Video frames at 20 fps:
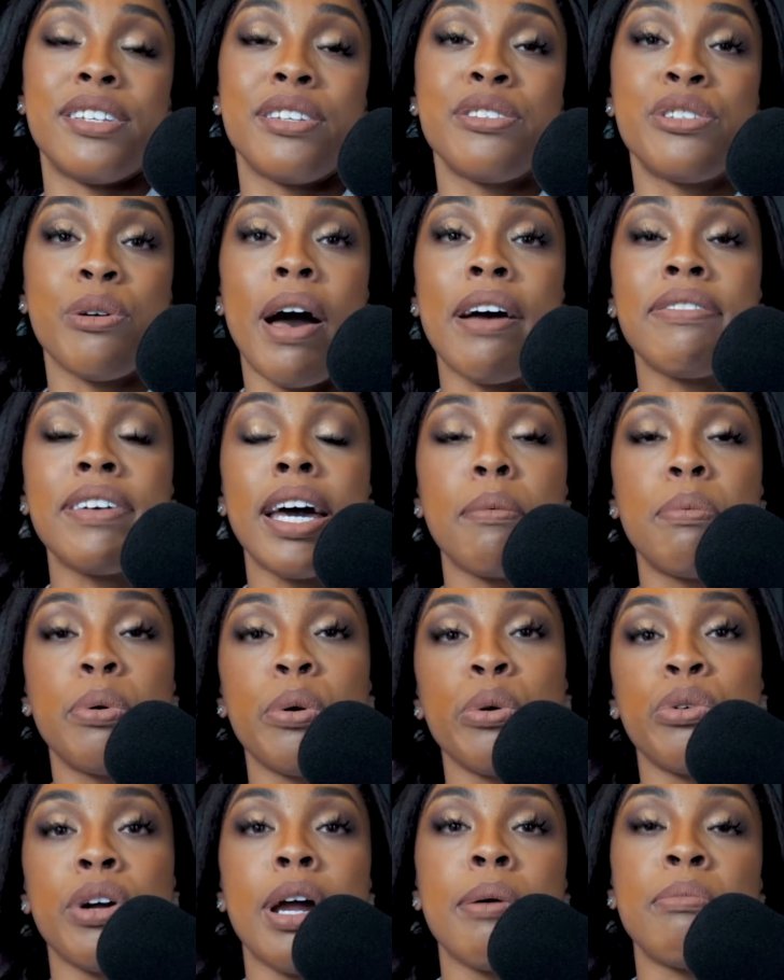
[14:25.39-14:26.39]
So I've got a
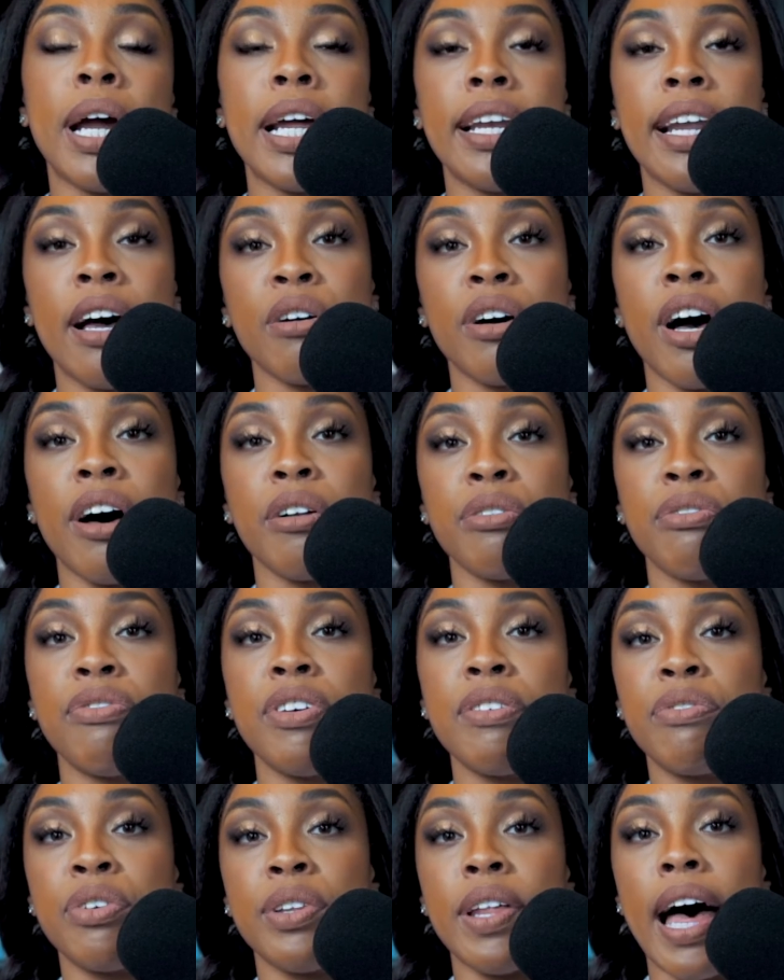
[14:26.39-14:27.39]
program right now called
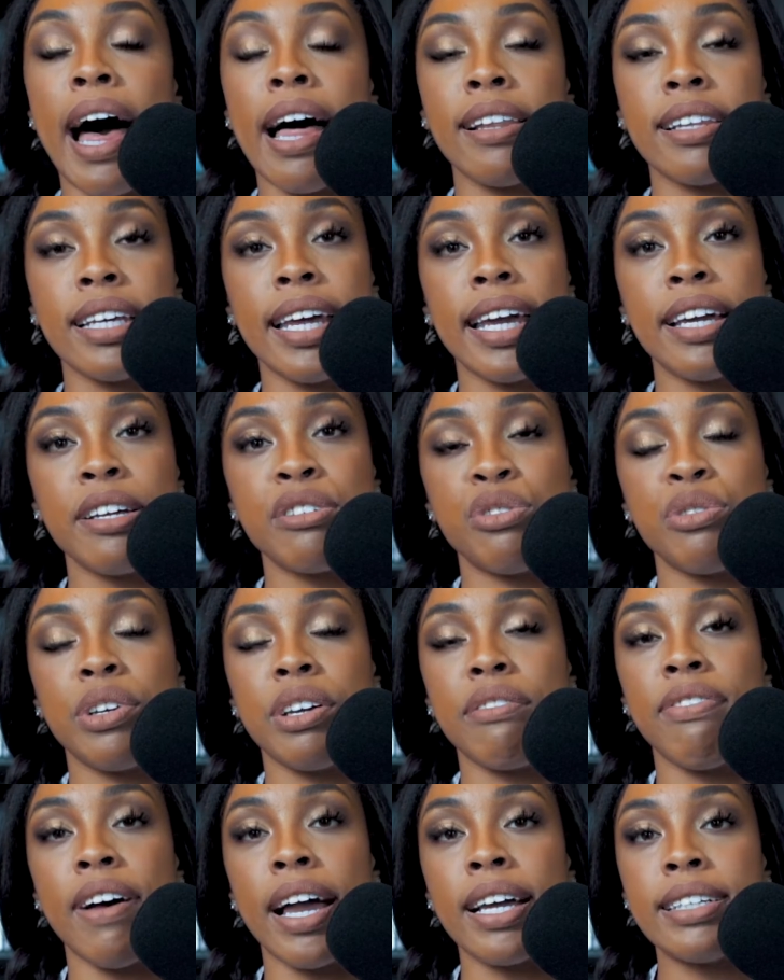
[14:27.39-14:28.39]
Fit for the Holidays. You
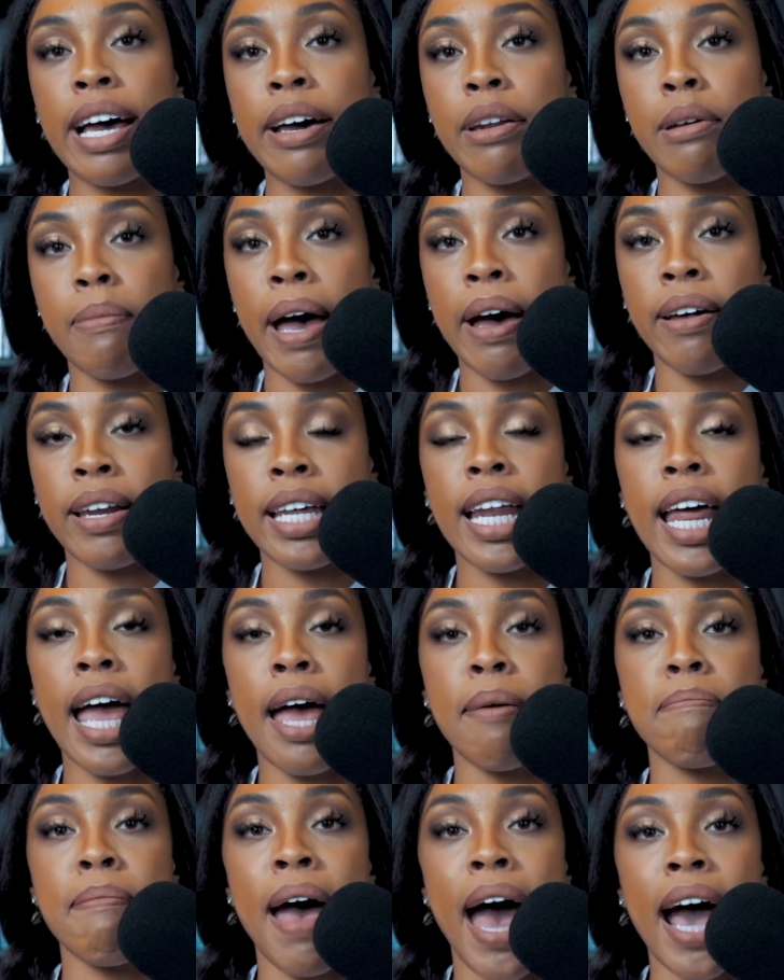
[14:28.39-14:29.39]
can find out about it
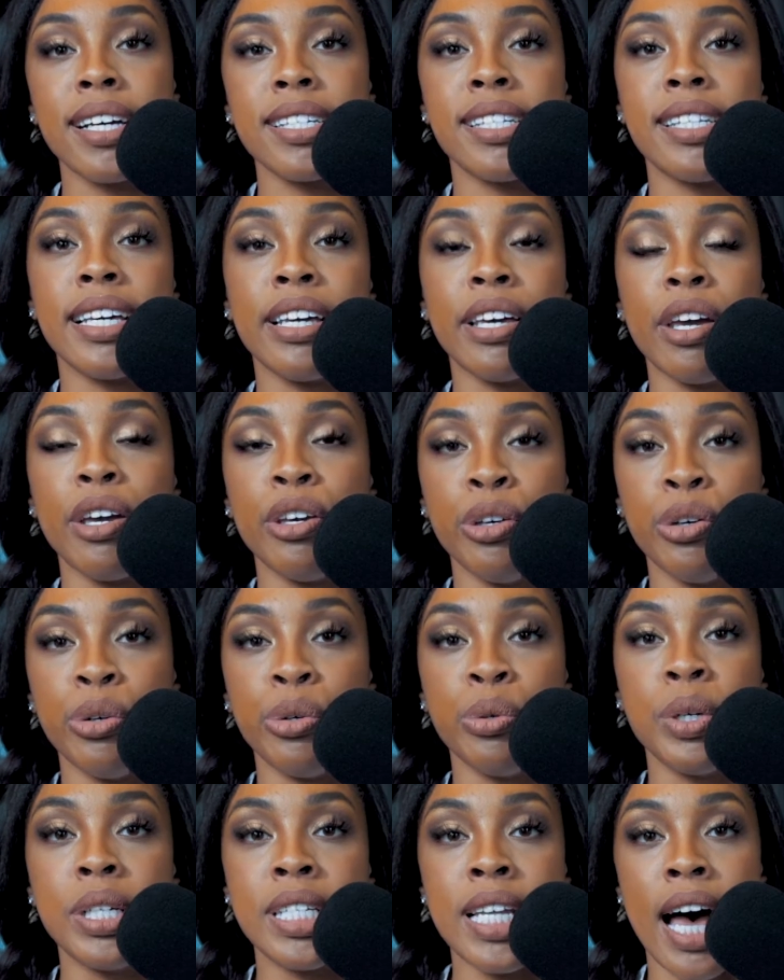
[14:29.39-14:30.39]
at
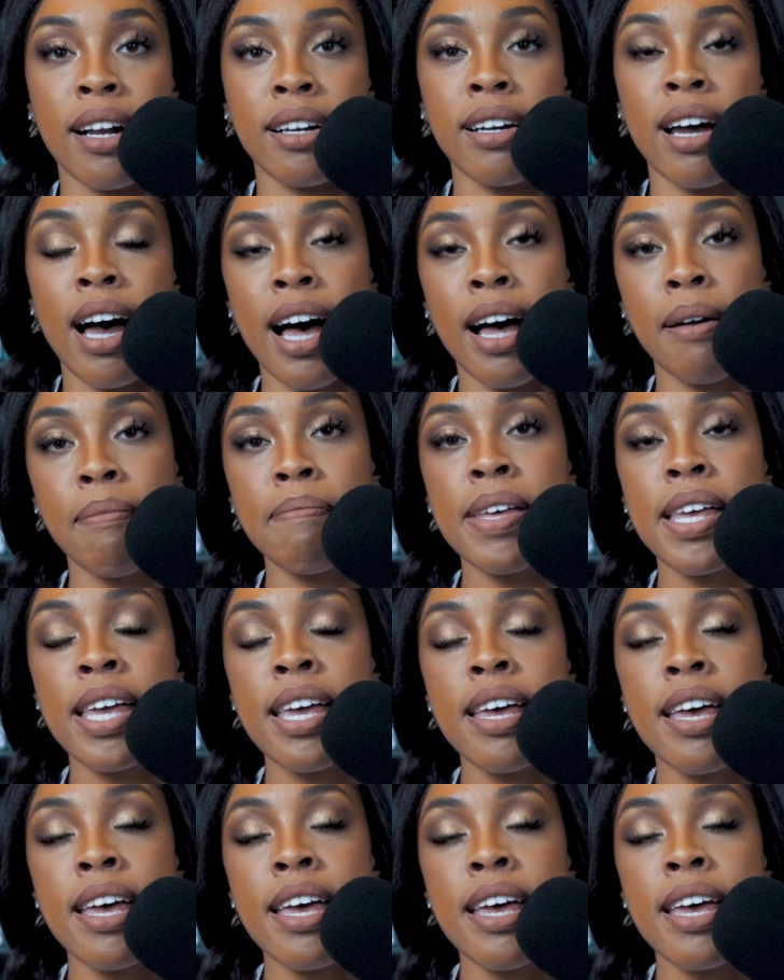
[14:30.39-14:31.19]
maxingyou.com.